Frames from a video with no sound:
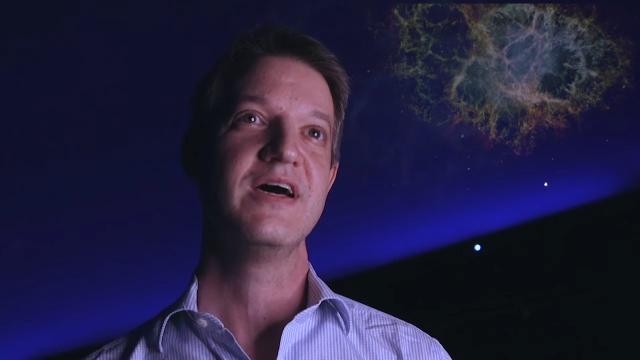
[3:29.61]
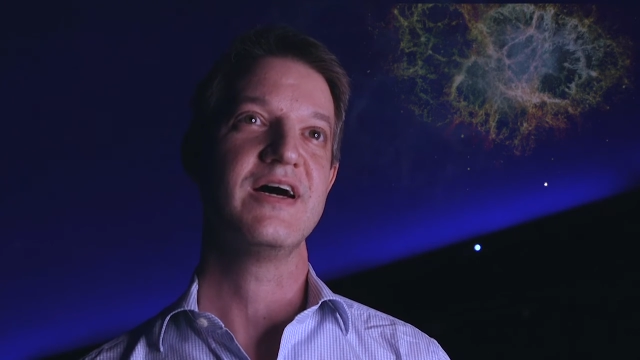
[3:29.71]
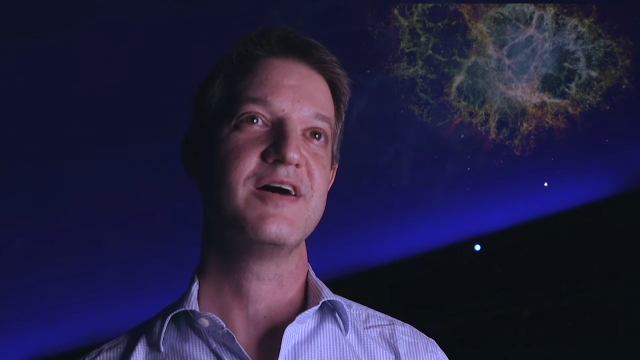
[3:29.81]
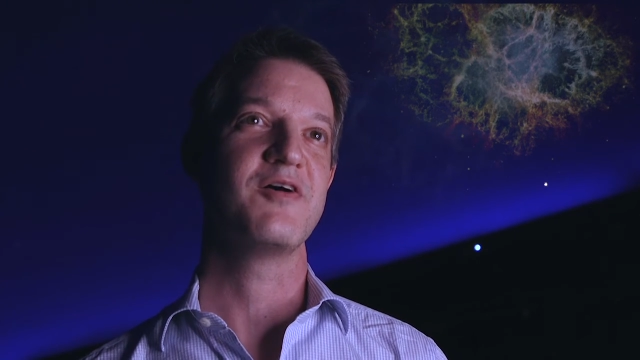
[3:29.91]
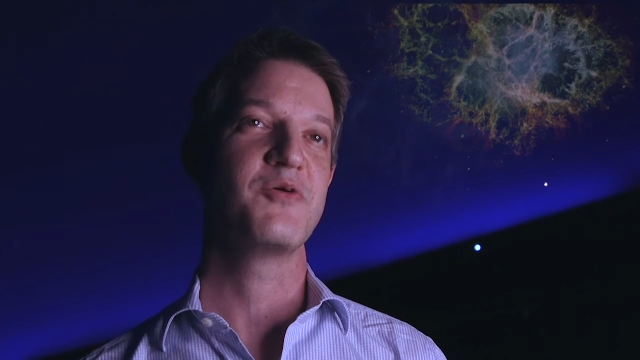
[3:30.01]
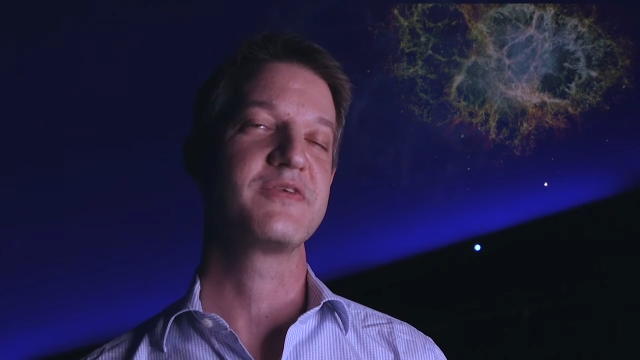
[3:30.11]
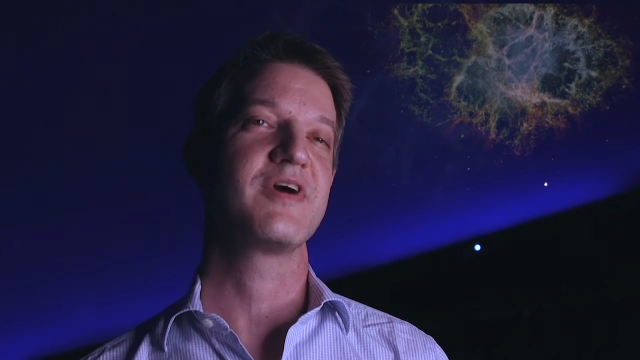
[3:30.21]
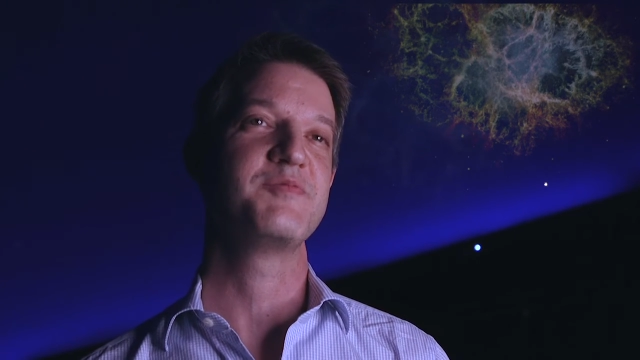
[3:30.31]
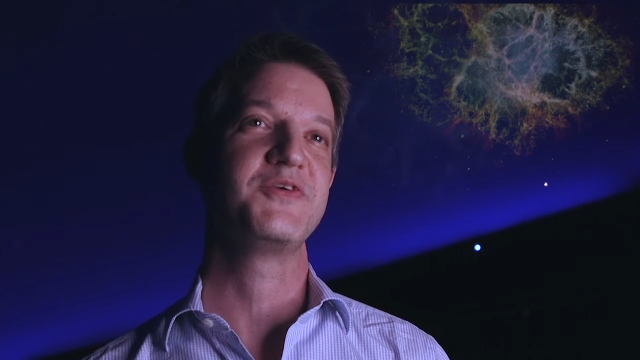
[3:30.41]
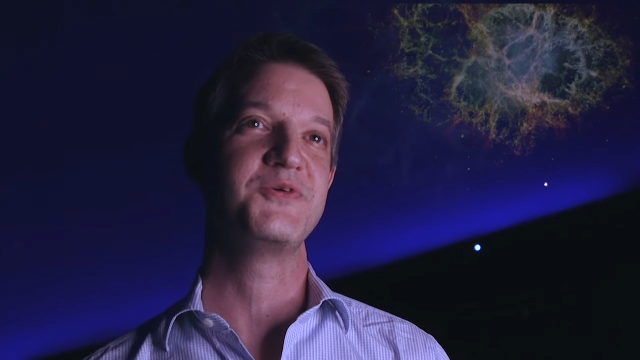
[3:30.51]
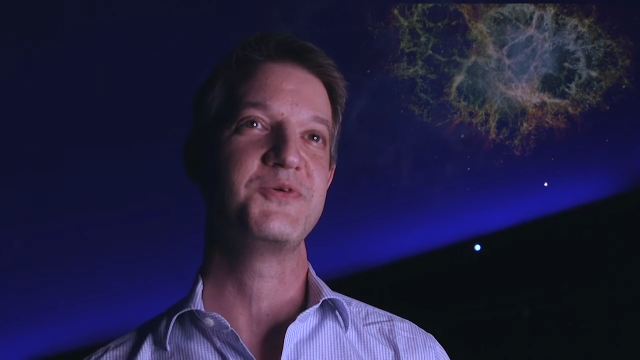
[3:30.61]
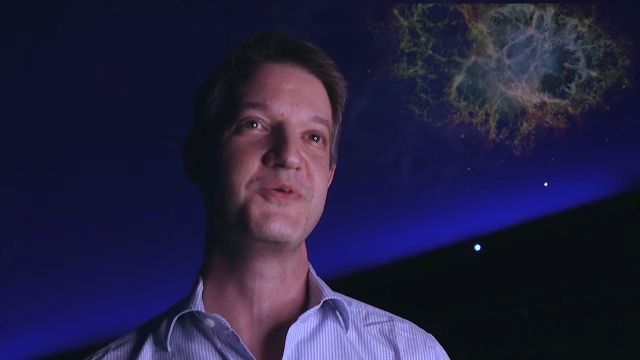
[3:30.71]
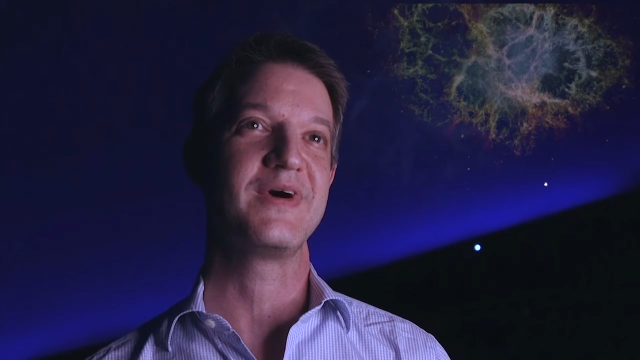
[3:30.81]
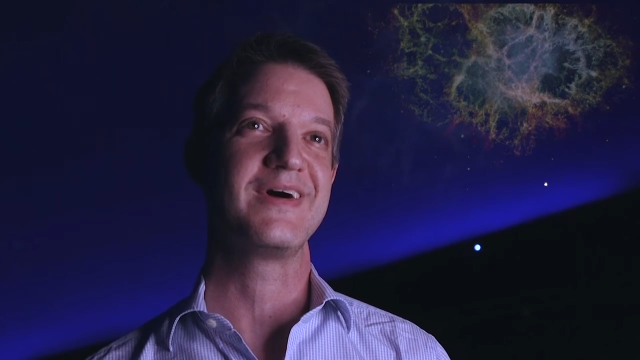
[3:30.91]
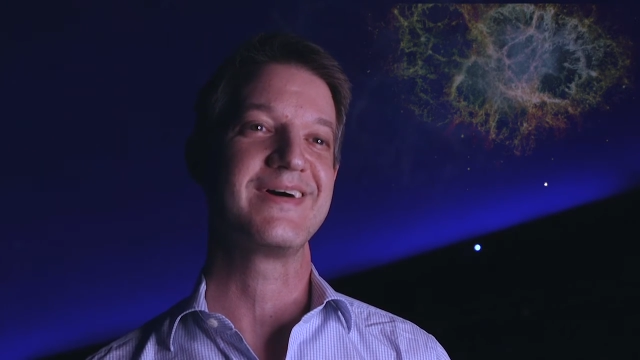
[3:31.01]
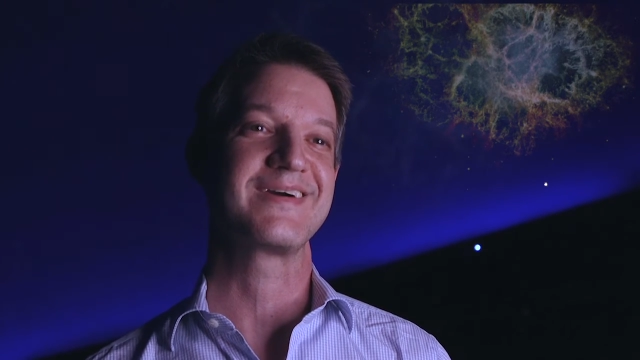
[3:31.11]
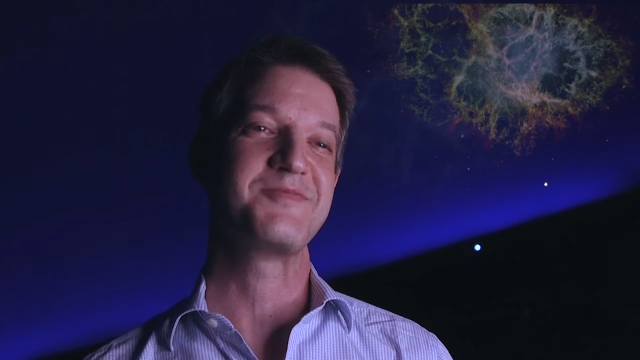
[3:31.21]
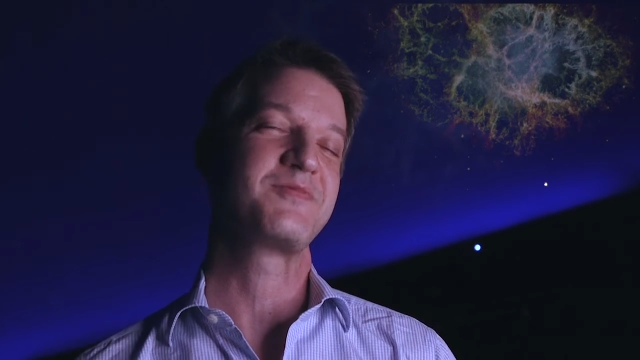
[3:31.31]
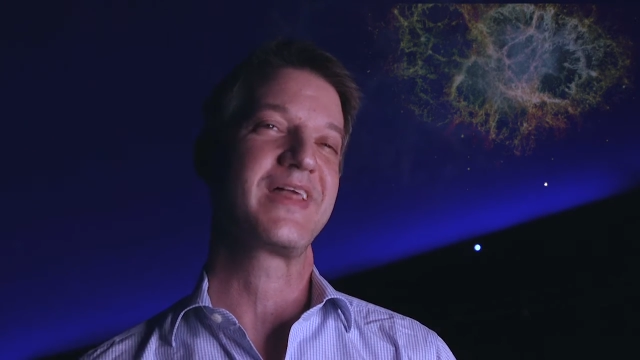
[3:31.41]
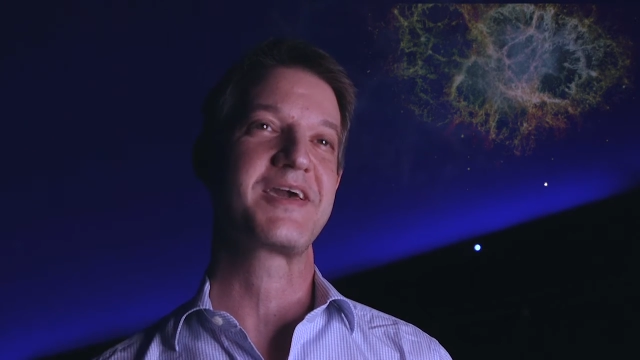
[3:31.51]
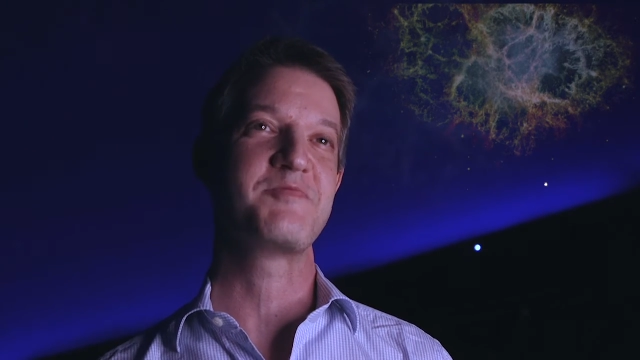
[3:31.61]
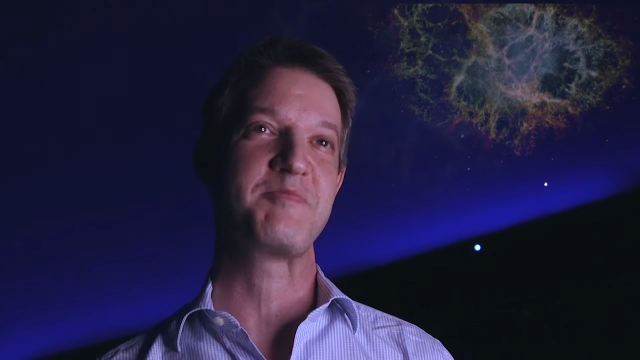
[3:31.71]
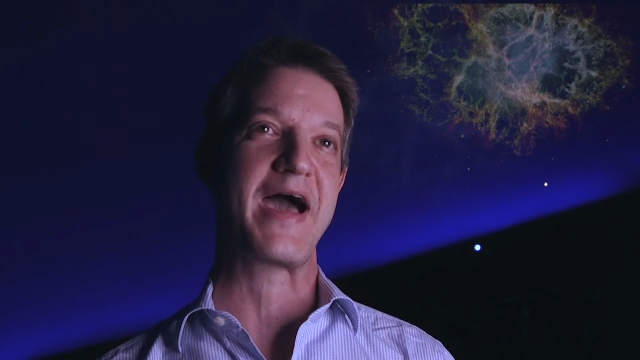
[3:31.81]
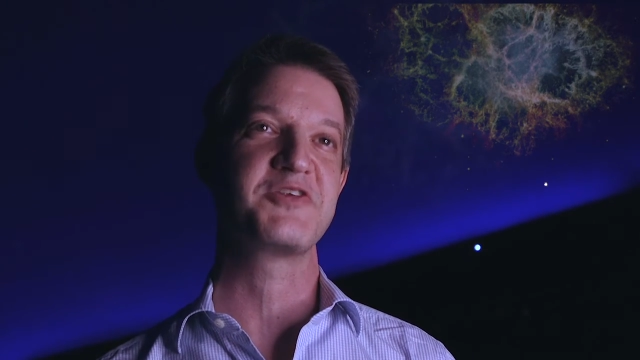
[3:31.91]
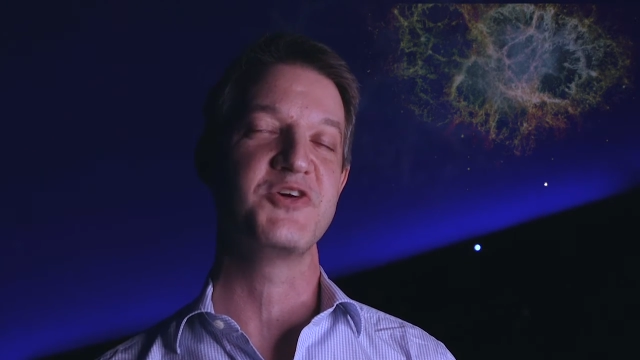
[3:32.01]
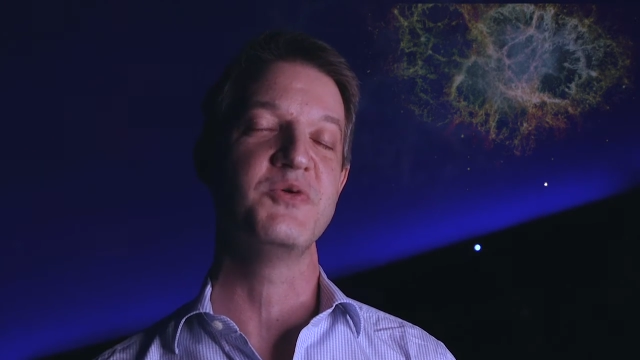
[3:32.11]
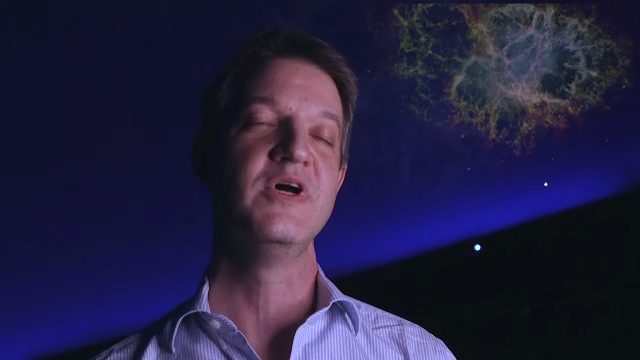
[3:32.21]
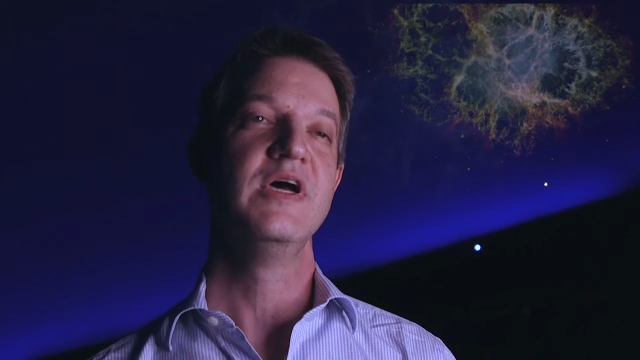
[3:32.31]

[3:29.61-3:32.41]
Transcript: always come to like coming back to.